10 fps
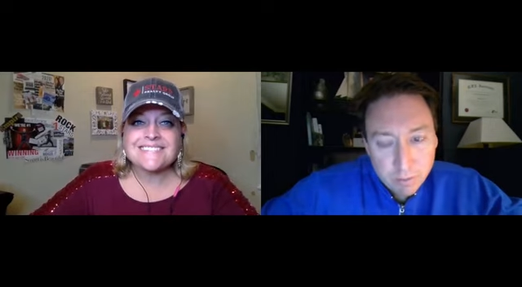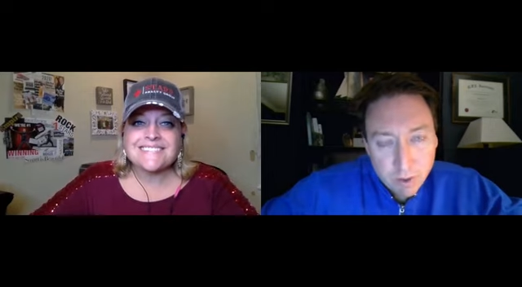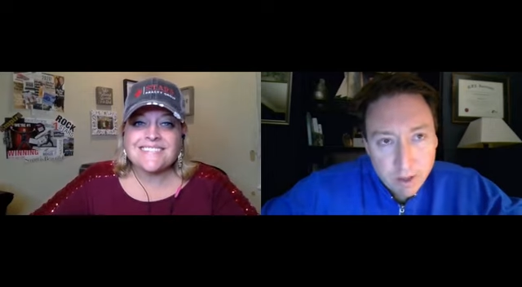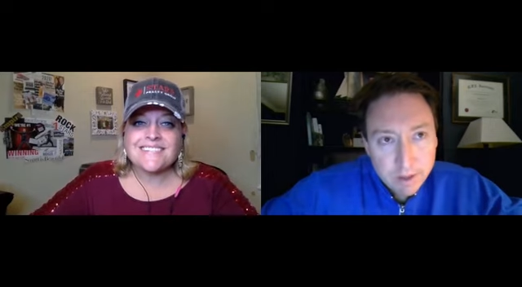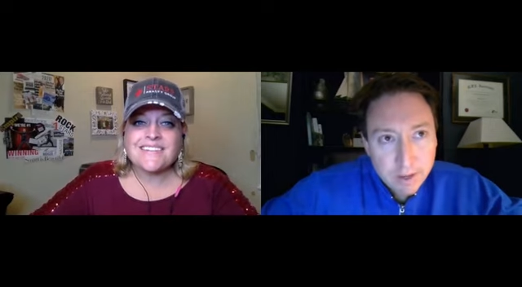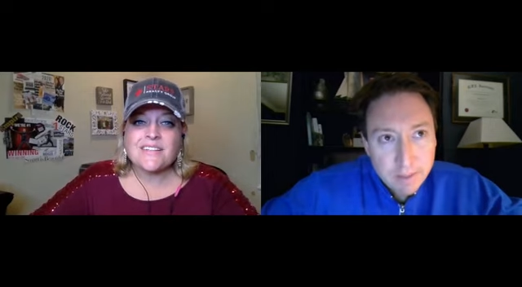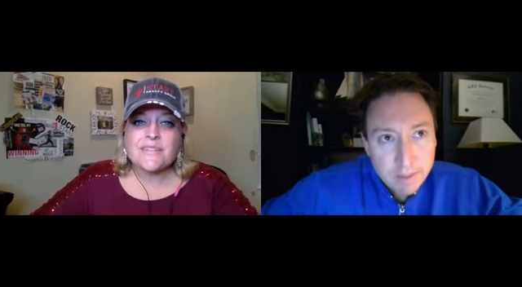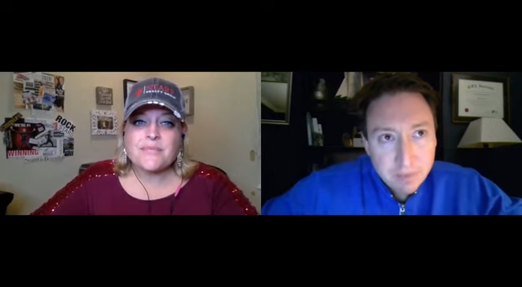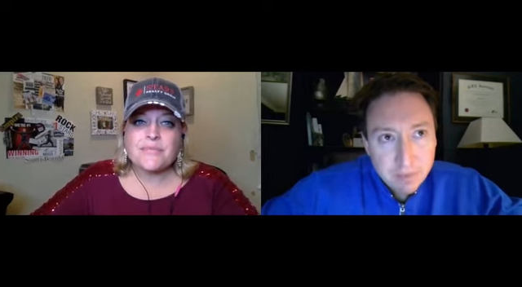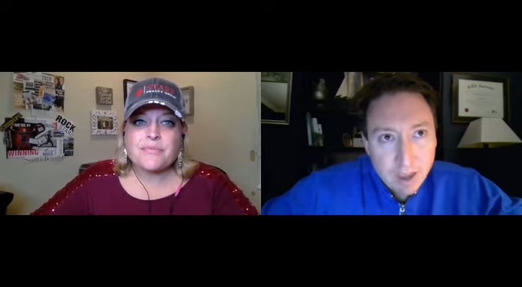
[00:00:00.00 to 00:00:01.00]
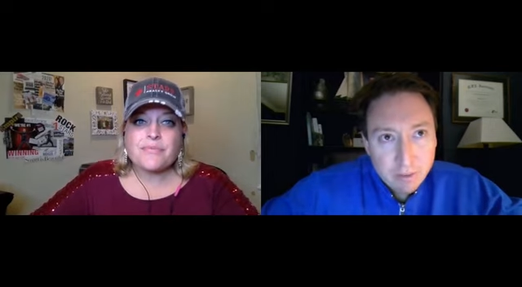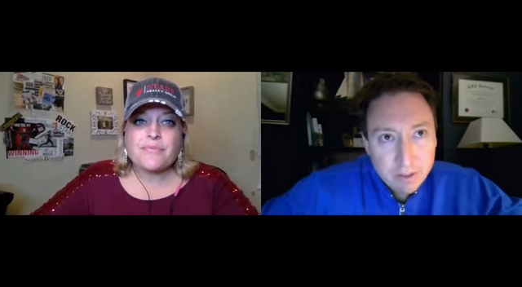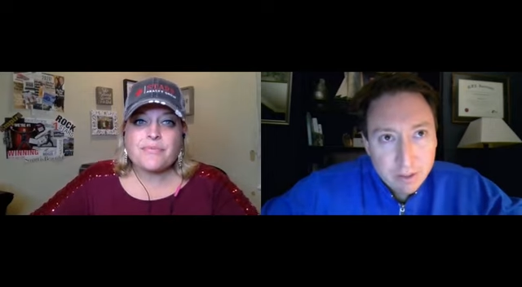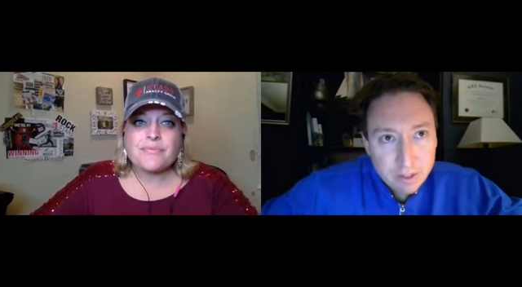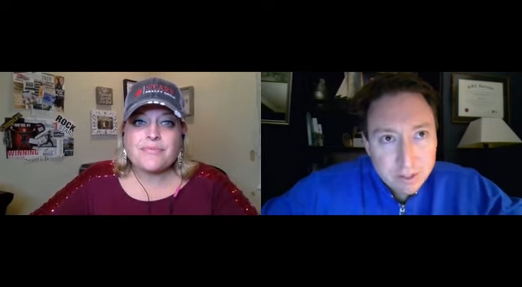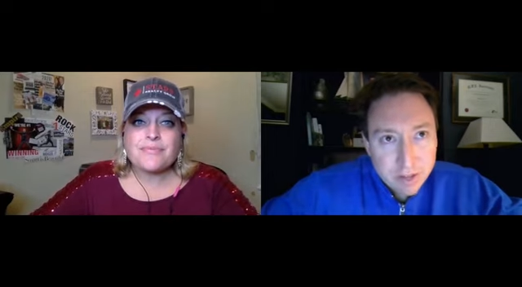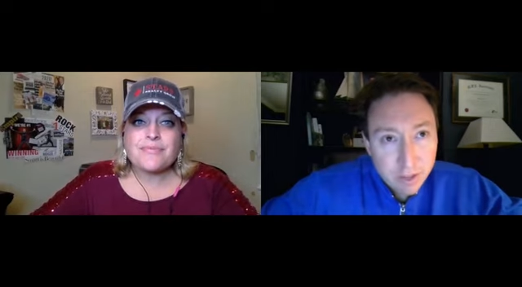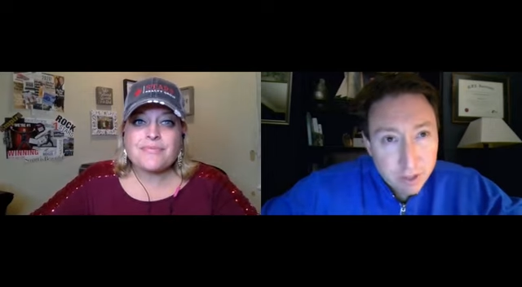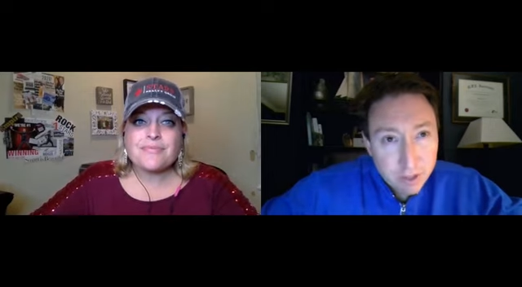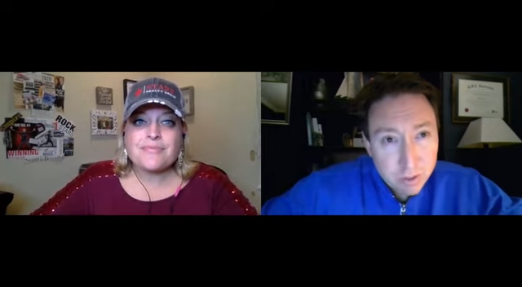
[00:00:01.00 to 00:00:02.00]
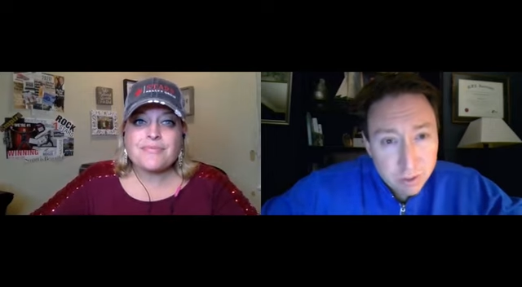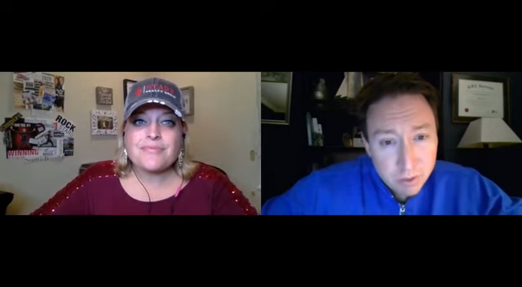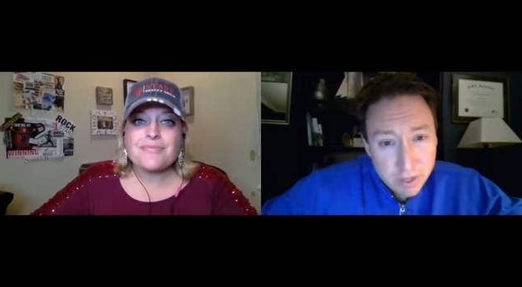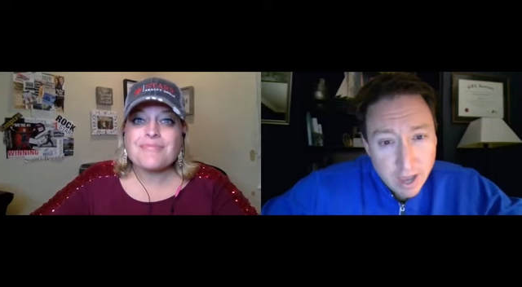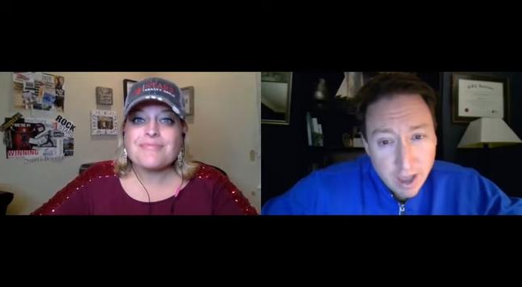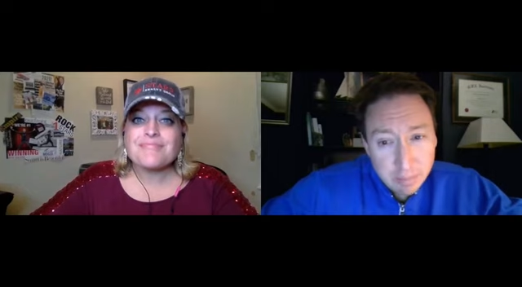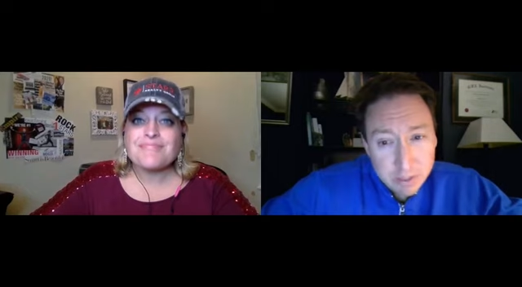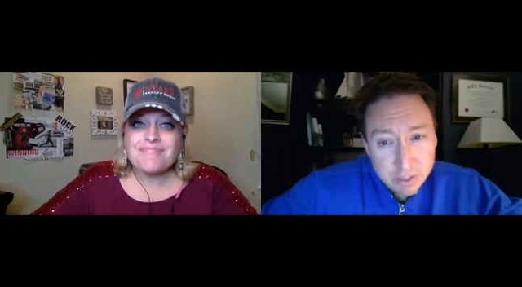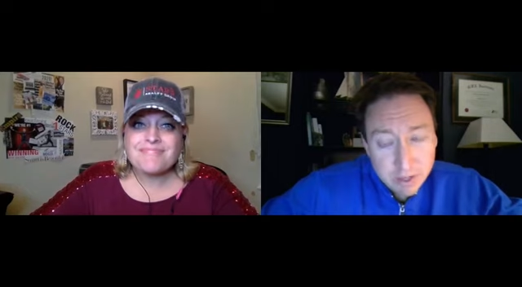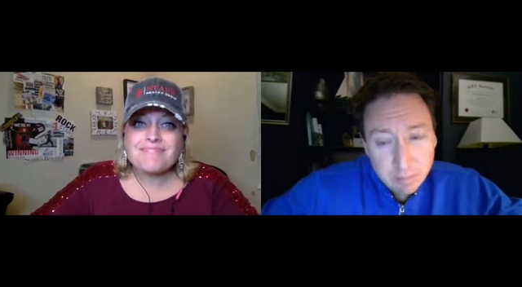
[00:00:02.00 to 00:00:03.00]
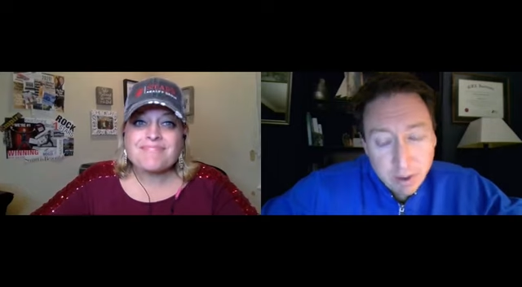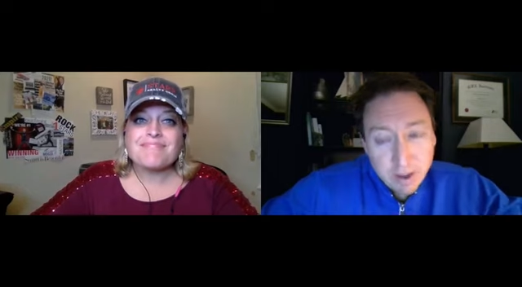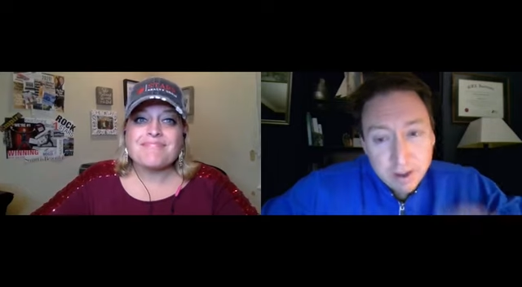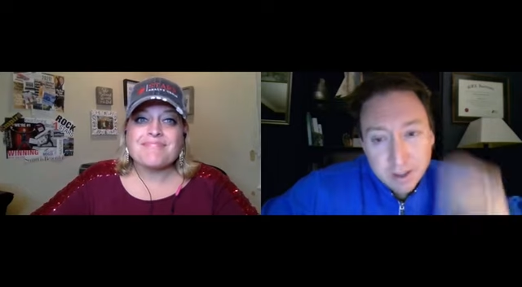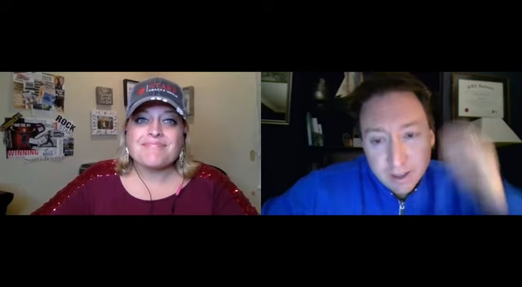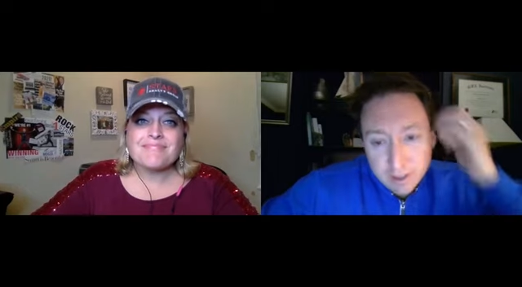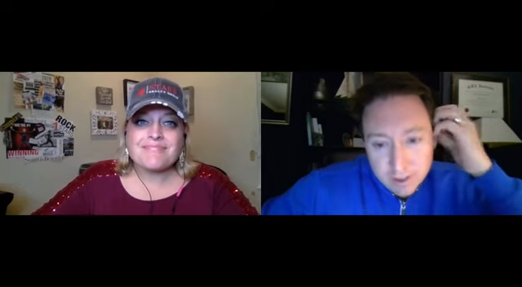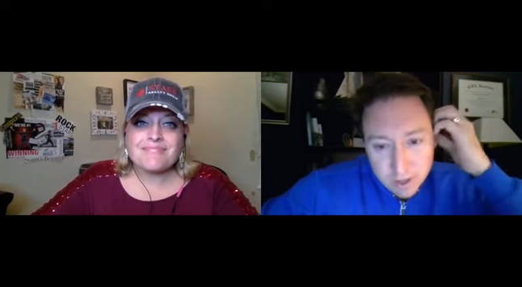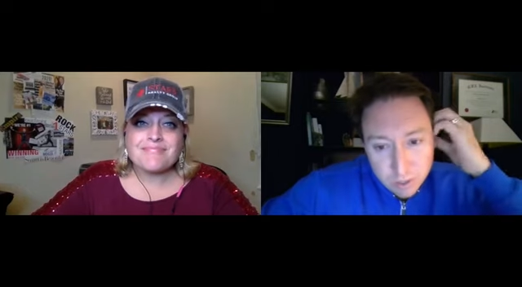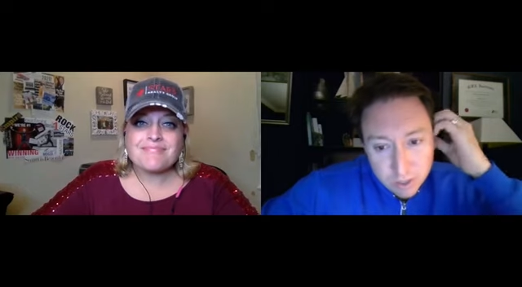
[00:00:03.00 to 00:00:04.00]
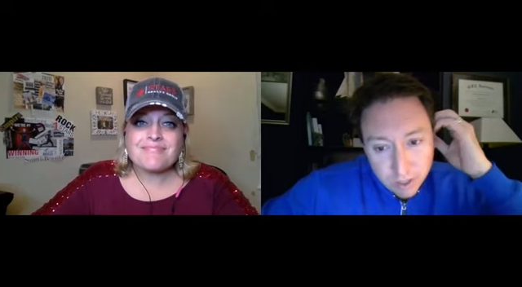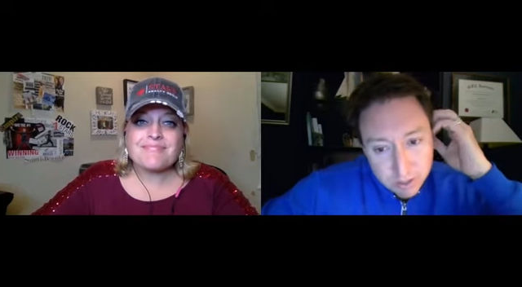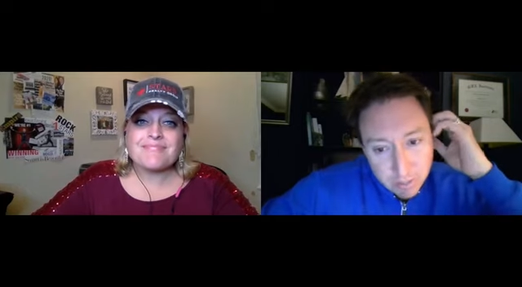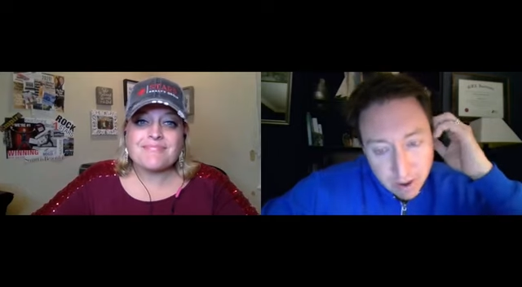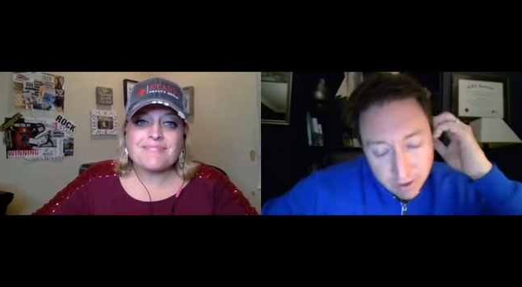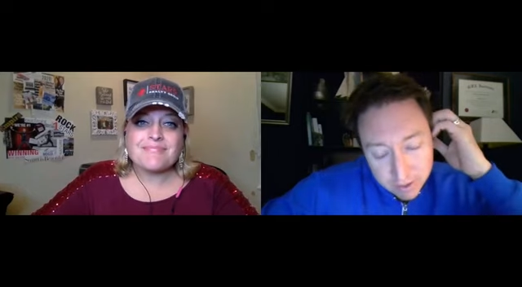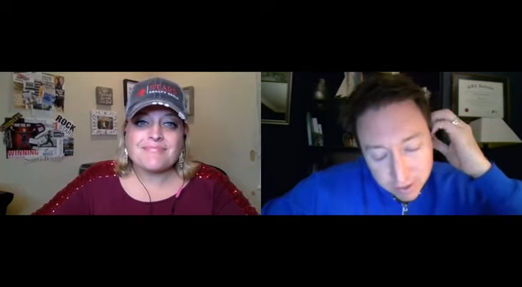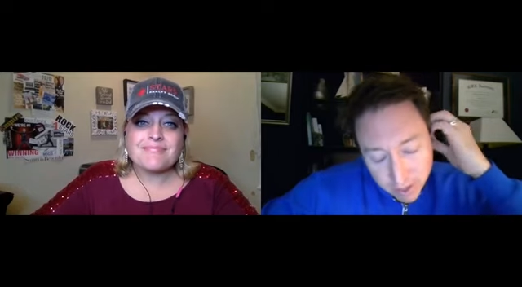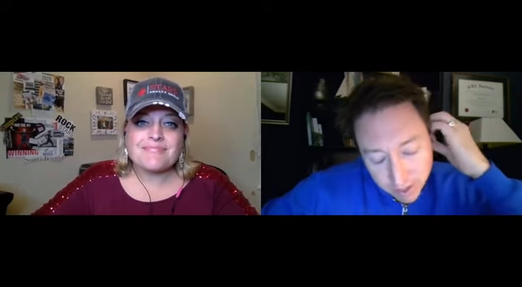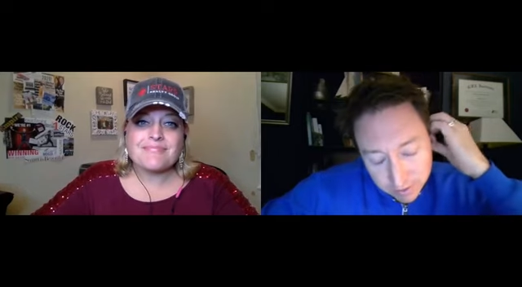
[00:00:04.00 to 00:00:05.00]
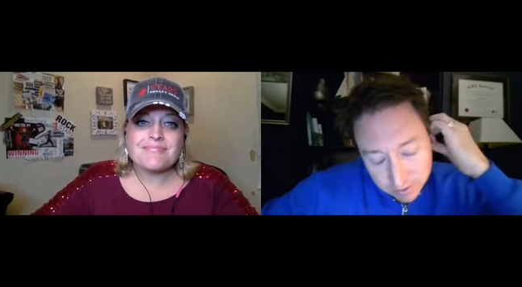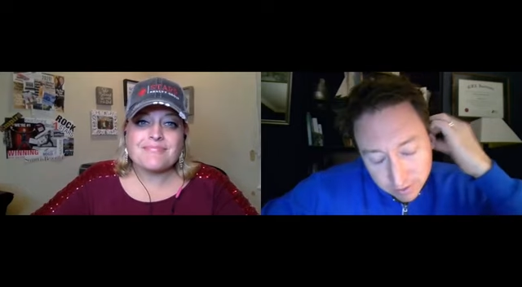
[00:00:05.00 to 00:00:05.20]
Speaker 1: when everything is telling you to do the opposite. But you touched upon it, Jess.